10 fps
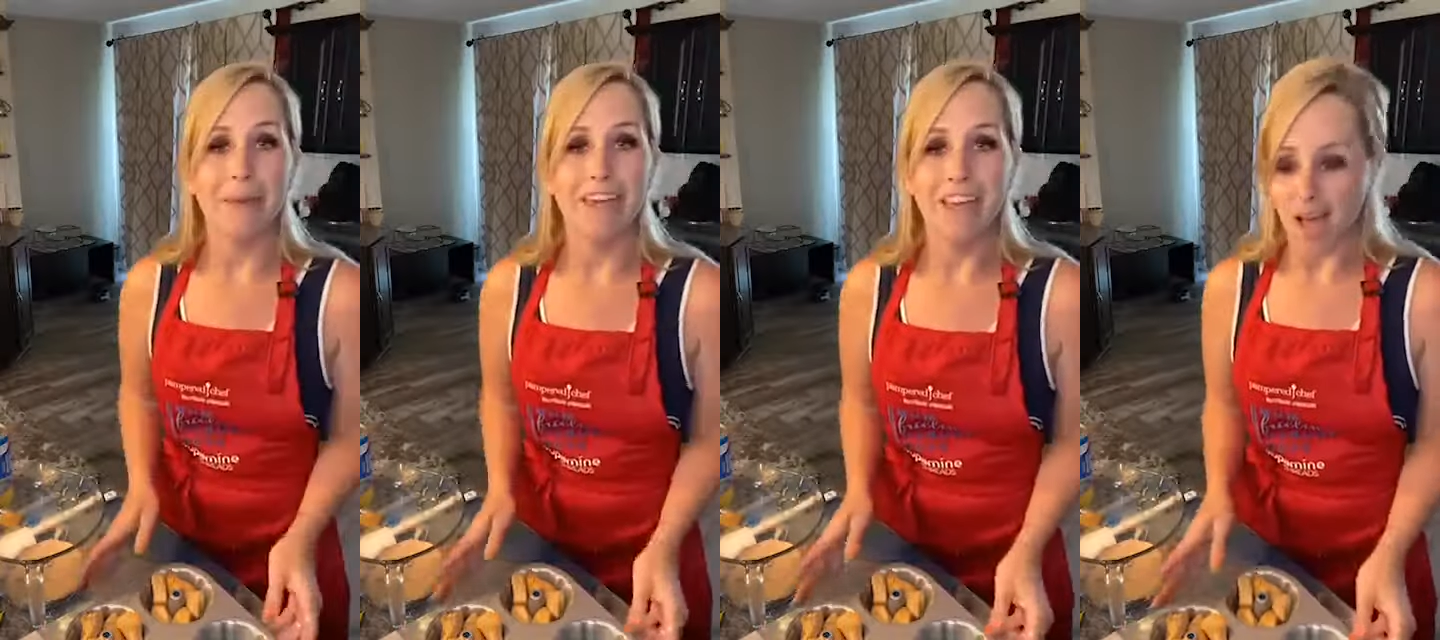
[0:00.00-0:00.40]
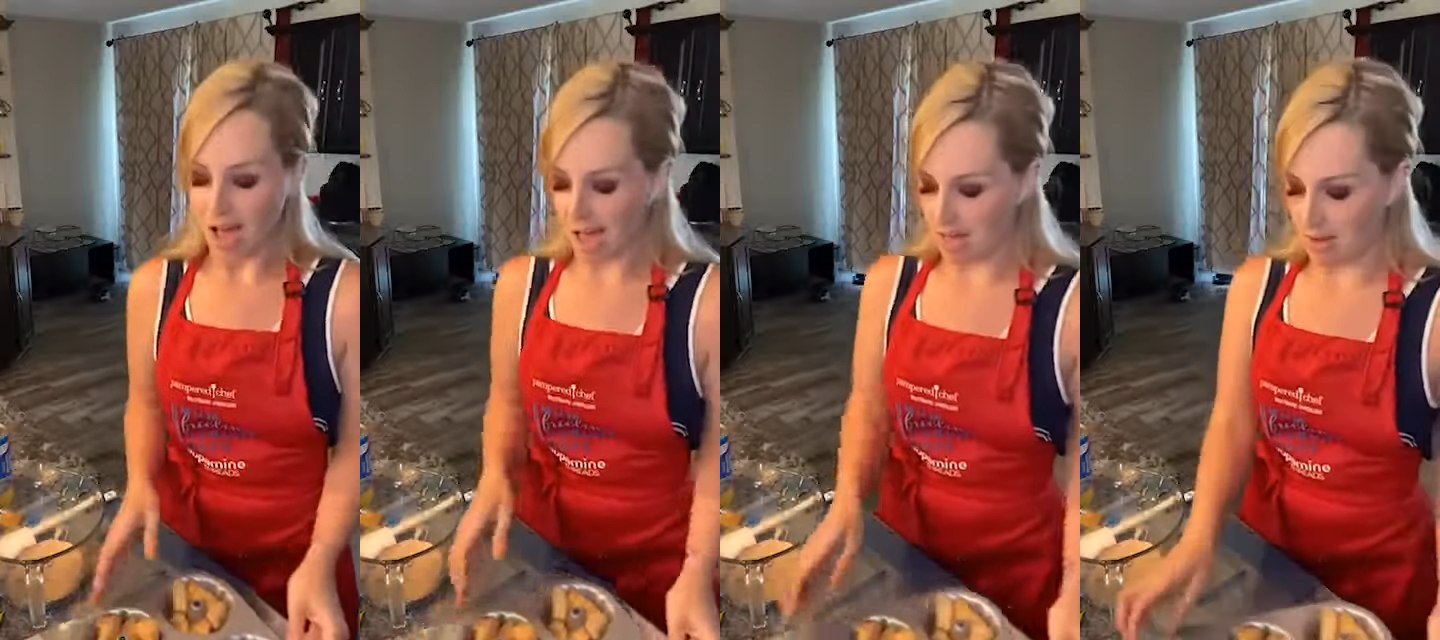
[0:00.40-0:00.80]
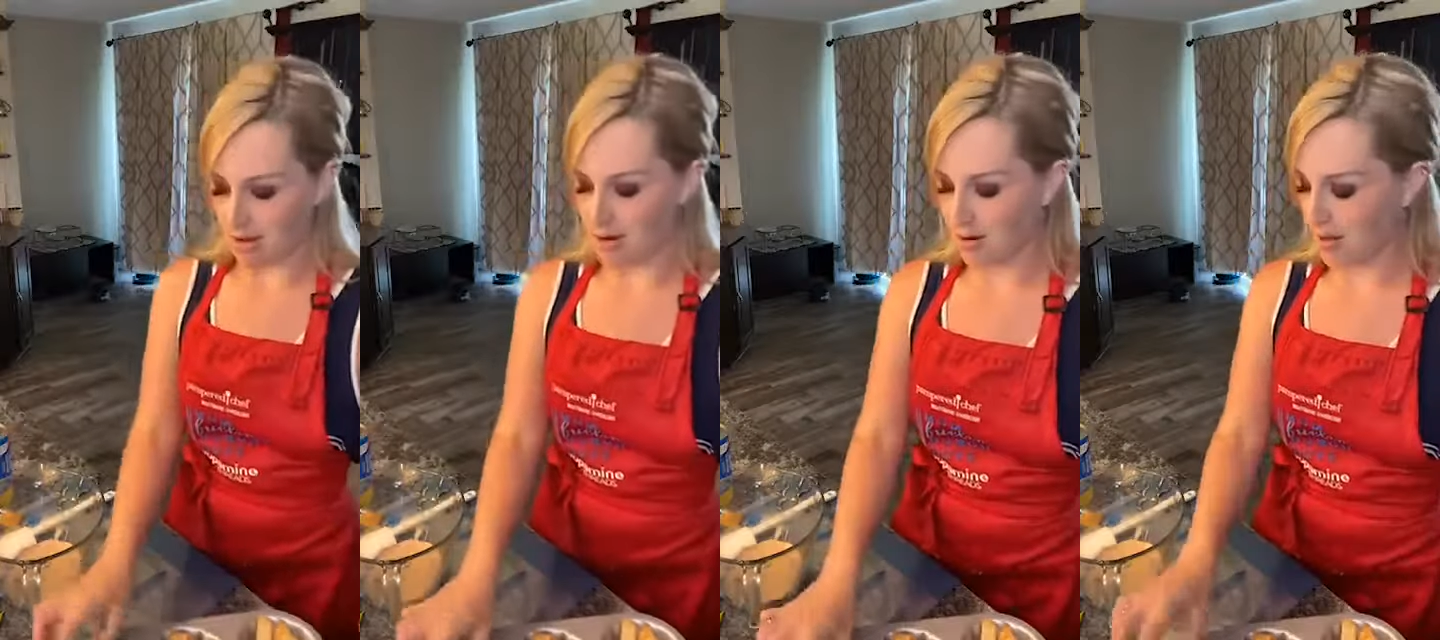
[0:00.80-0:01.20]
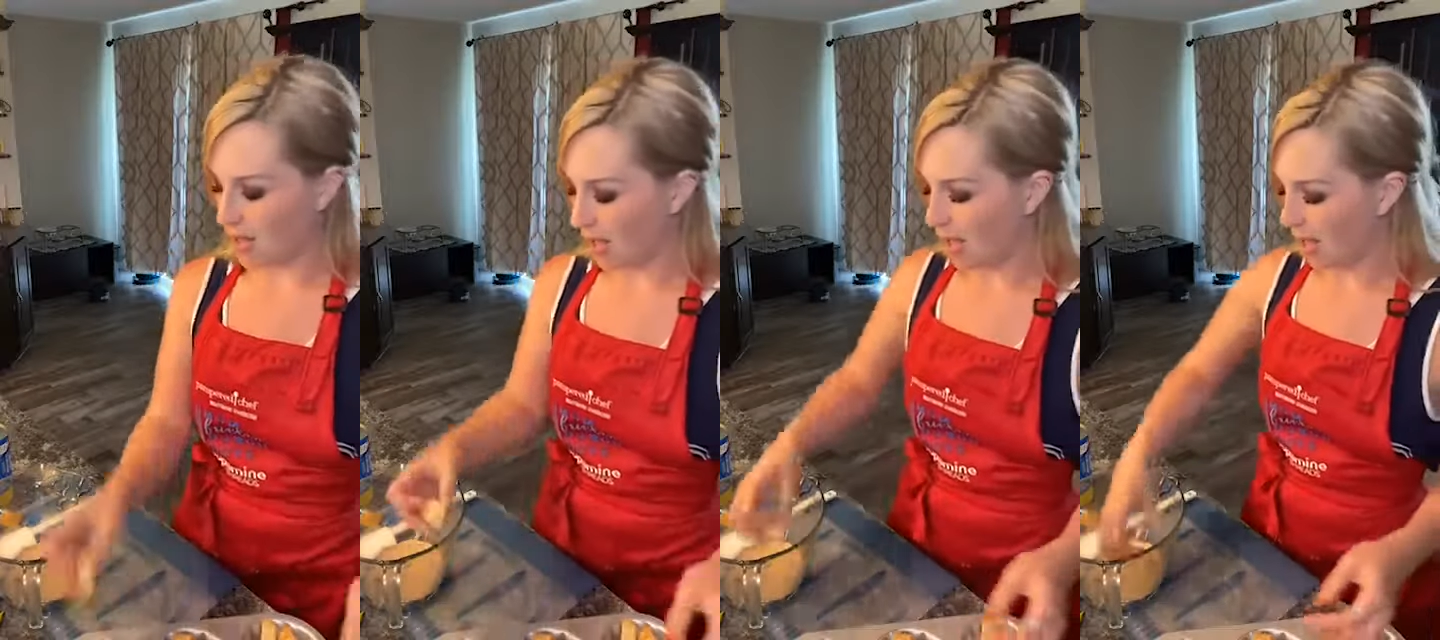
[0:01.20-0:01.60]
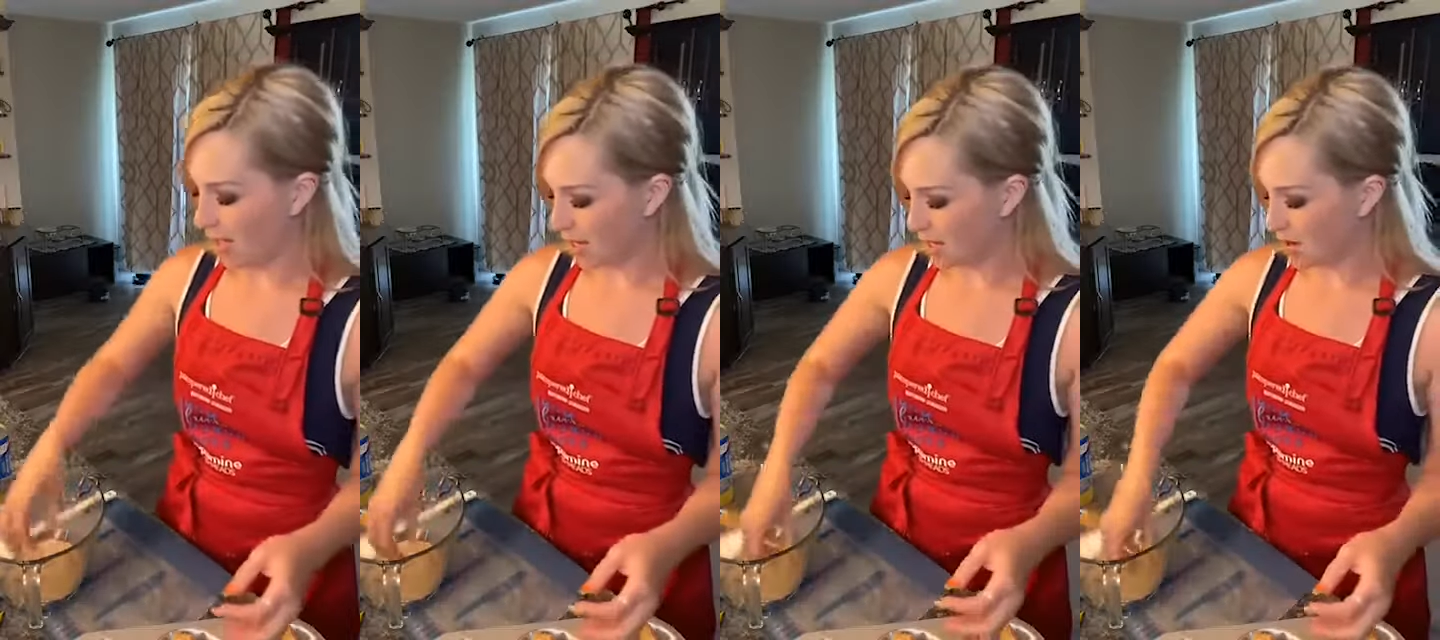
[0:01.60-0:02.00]
Me either. I
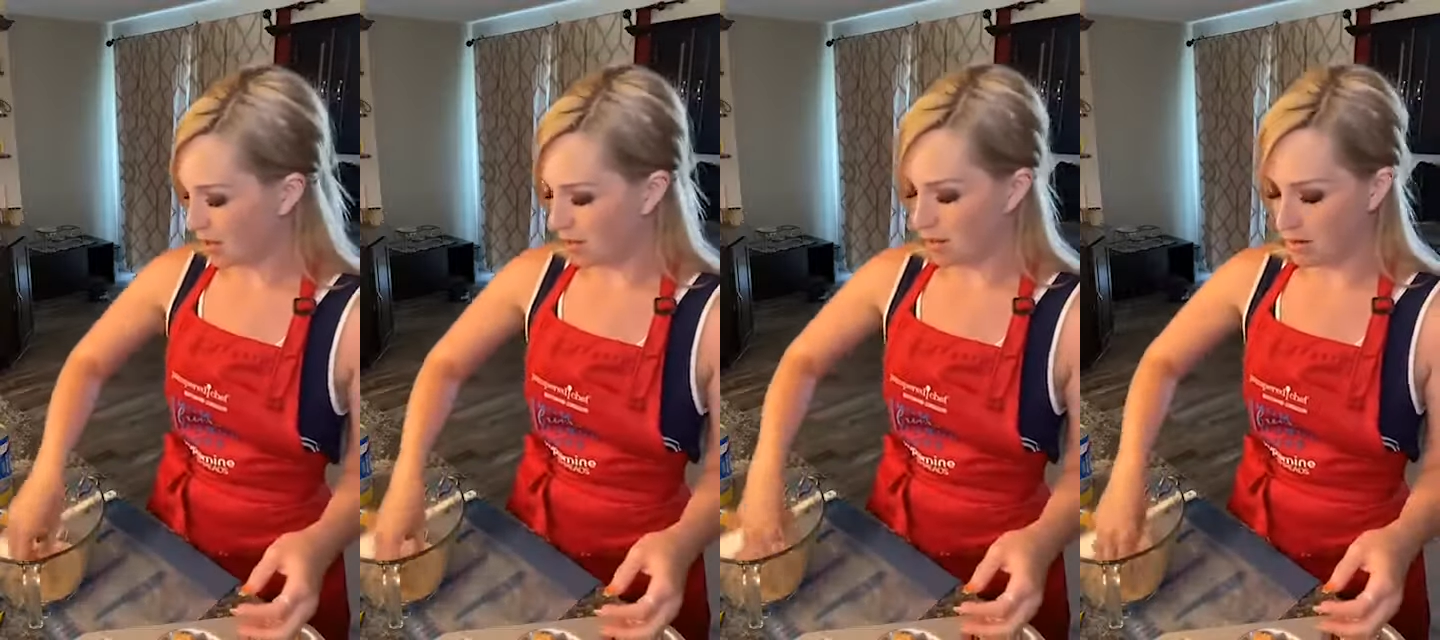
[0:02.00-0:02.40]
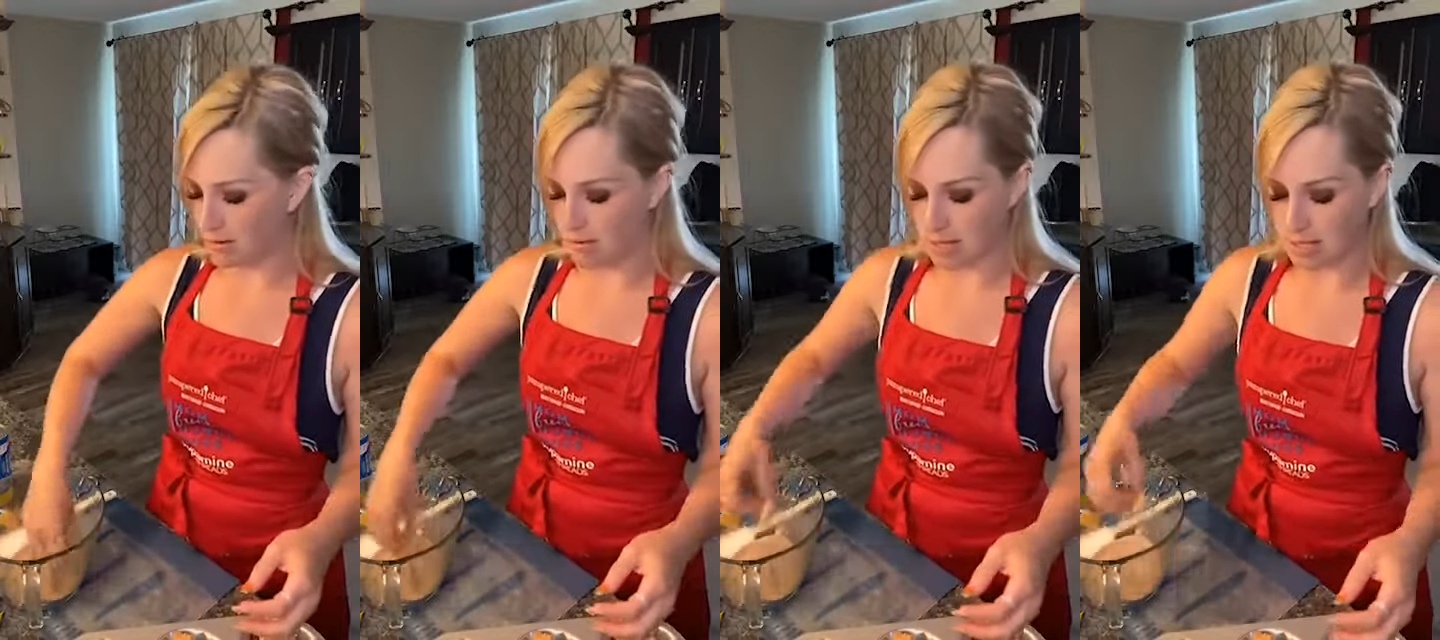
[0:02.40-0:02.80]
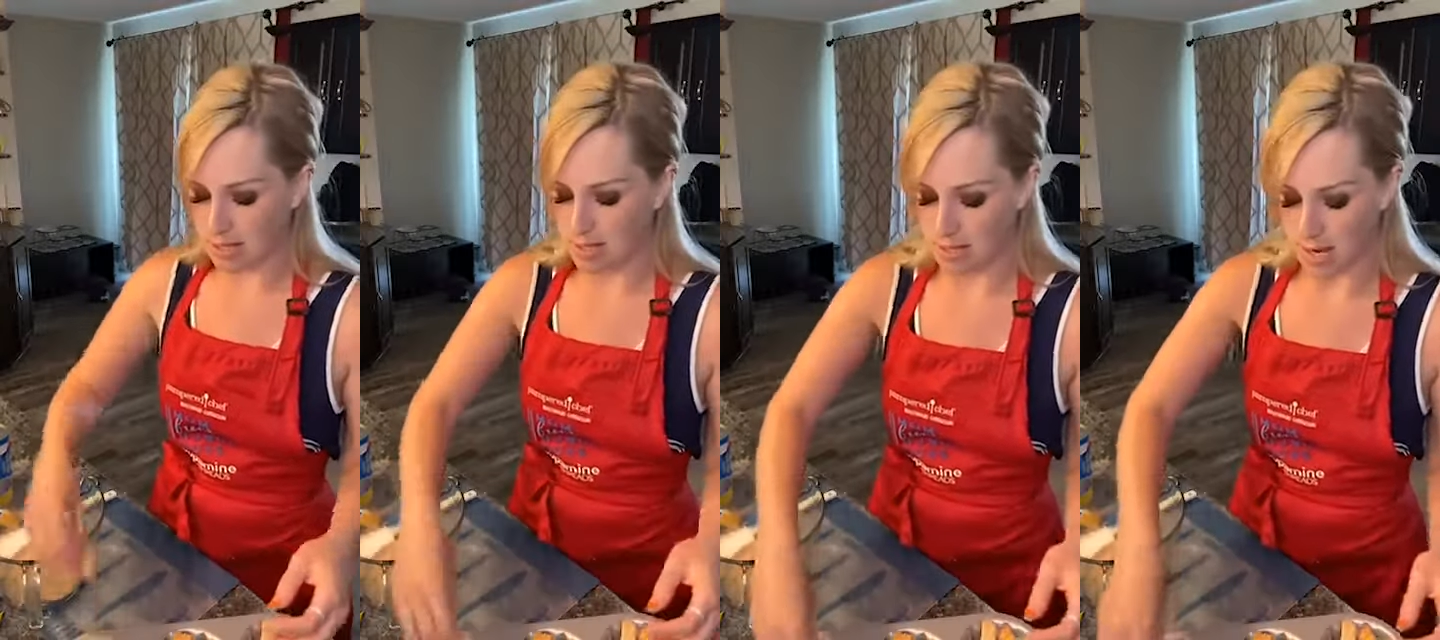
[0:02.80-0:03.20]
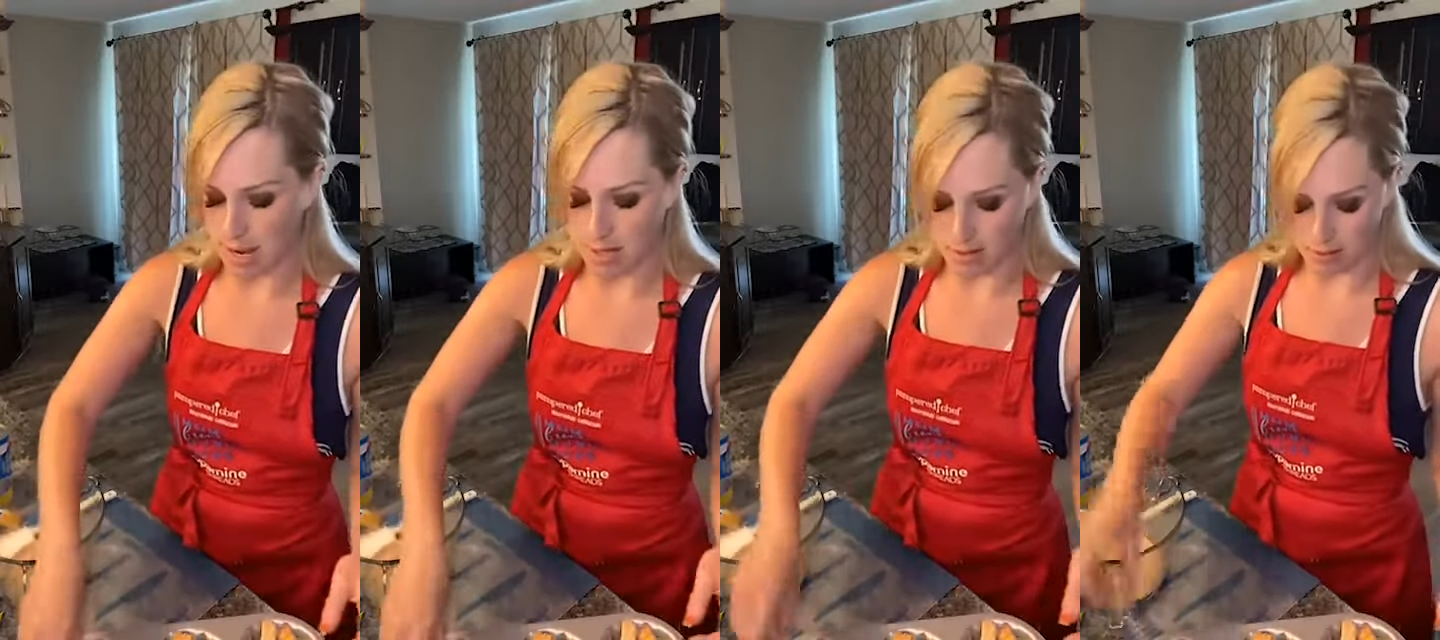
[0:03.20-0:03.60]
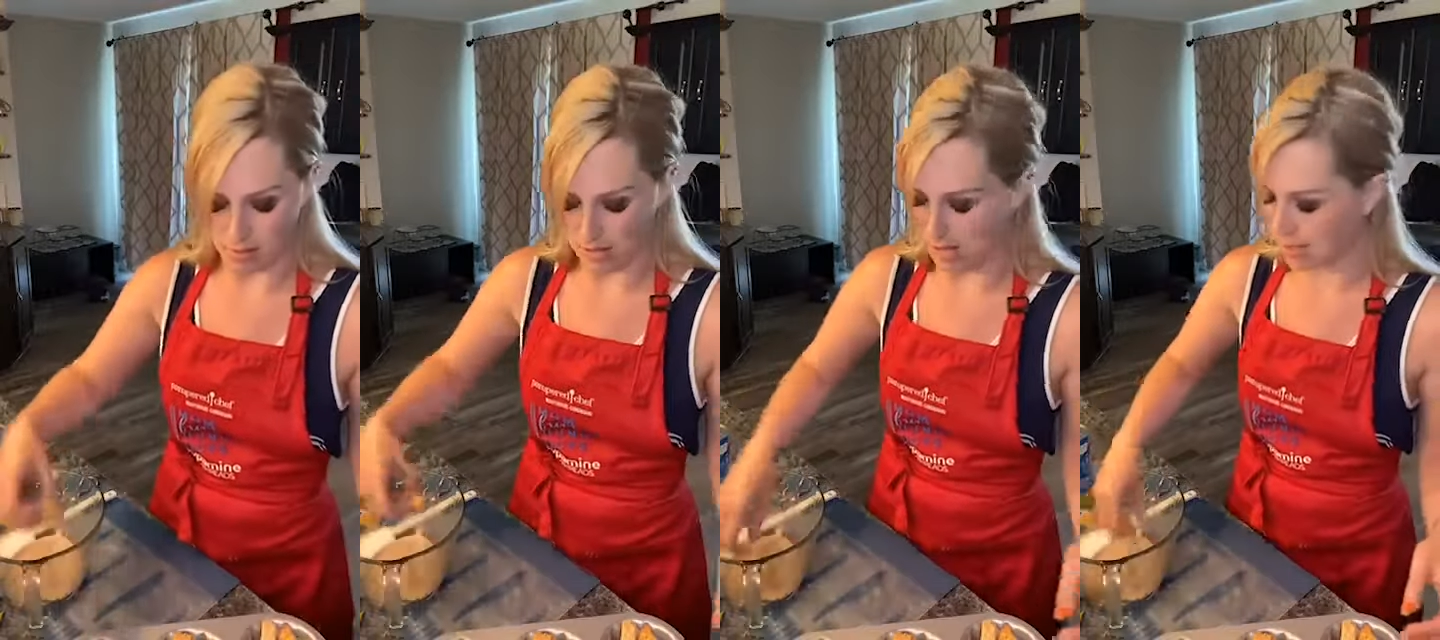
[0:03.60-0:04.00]
had not heard of it either,
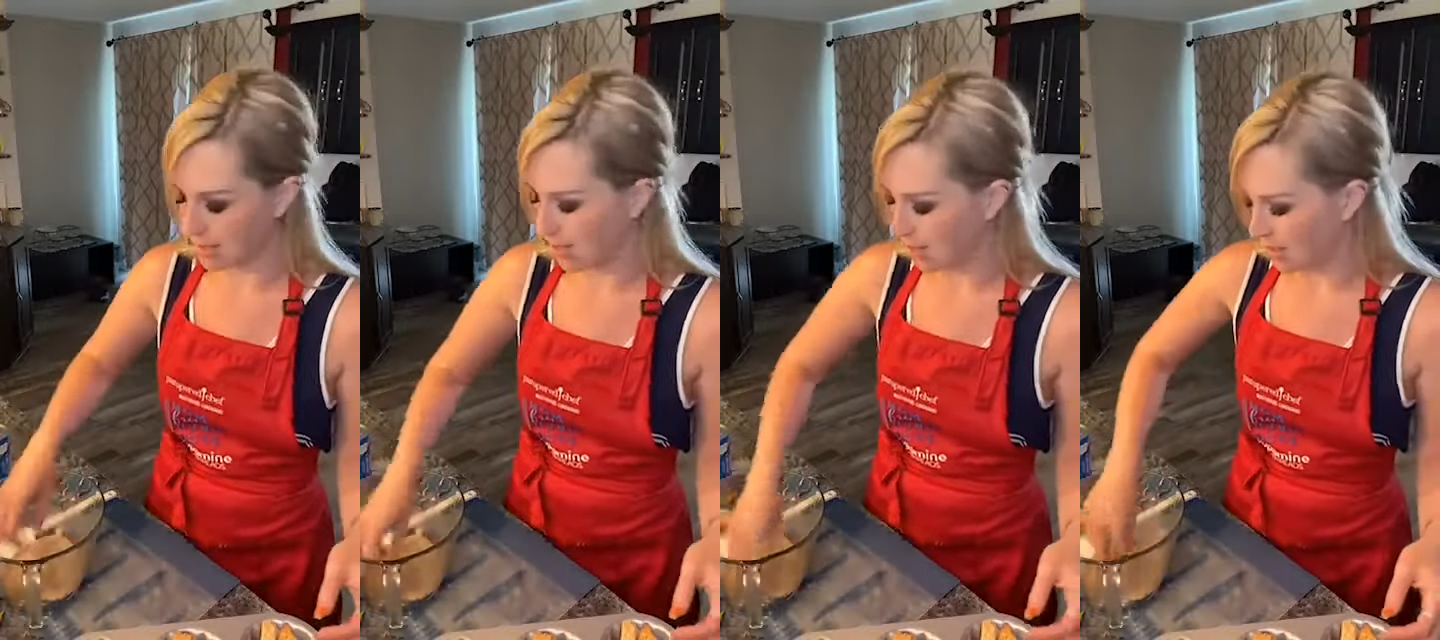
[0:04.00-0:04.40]
you guys.